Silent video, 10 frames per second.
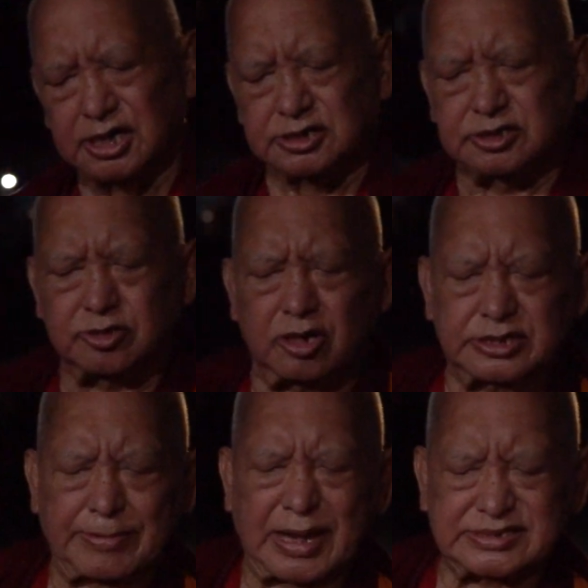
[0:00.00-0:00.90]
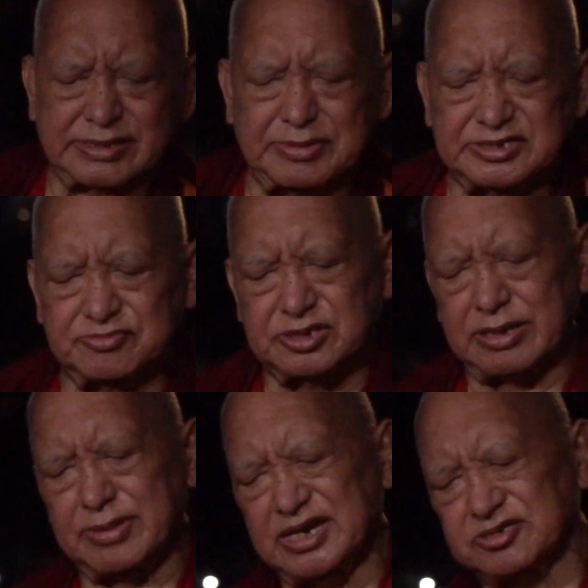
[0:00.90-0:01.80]
she's all the past the best with
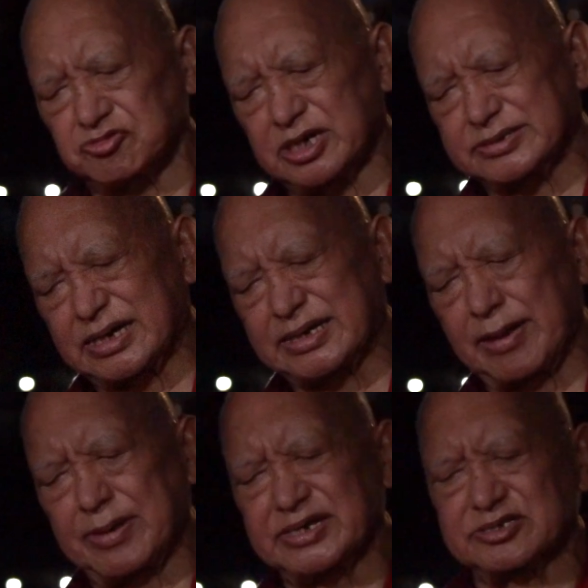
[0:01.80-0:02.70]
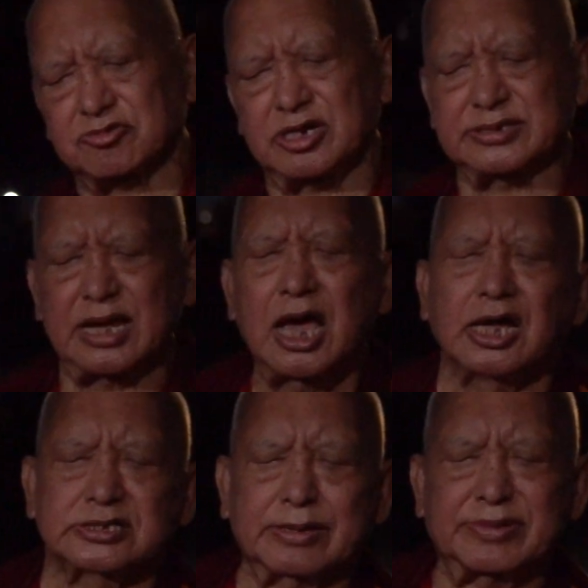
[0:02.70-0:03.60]
the medical, the Javanese, the
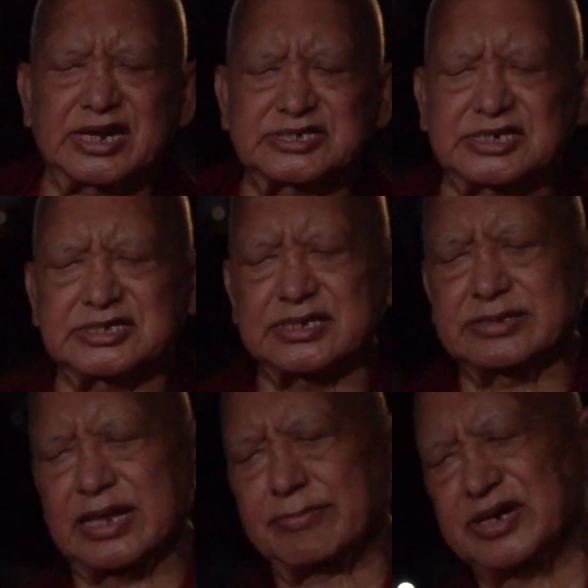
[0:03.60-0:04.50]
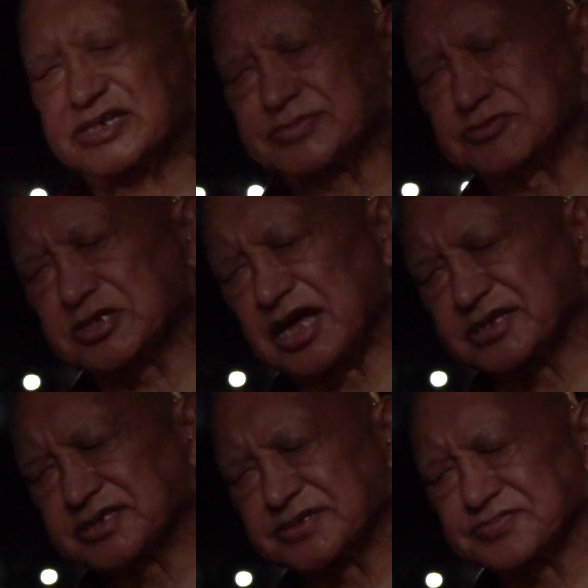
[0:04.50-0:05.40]
Malays and the numberless
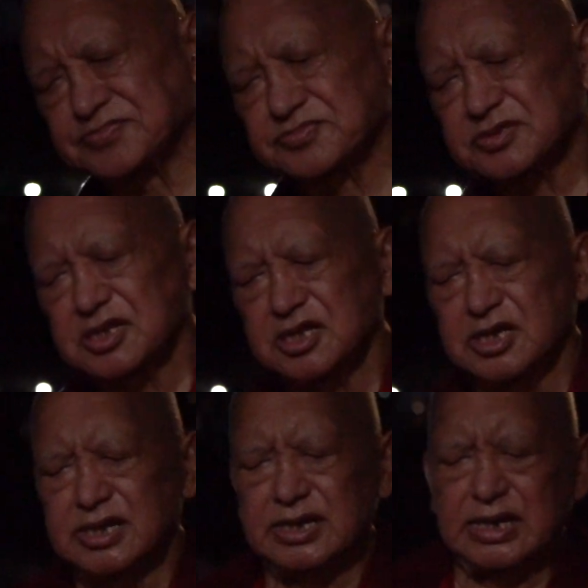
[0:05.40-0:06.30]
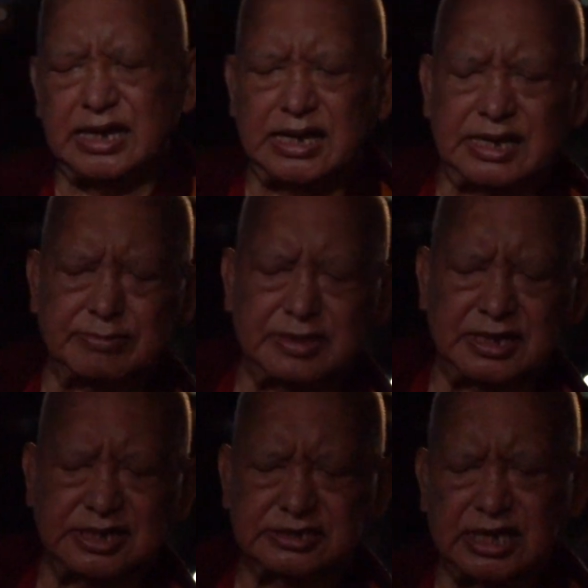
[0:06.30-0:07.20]
Buddhas. I
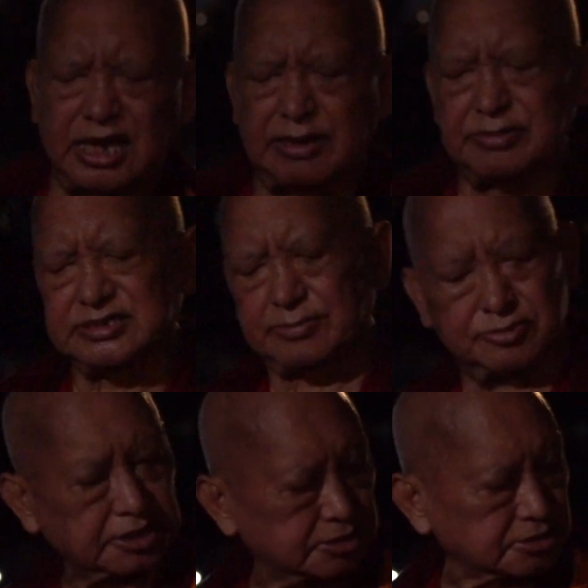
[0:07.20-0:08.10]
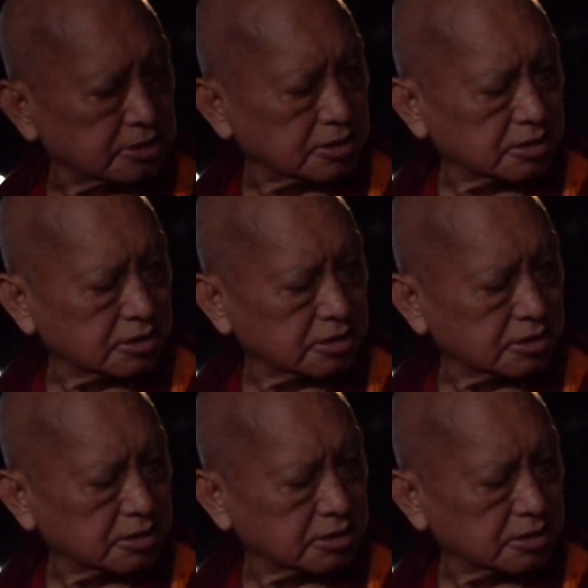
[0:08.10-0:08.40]
met the Bodhisattva.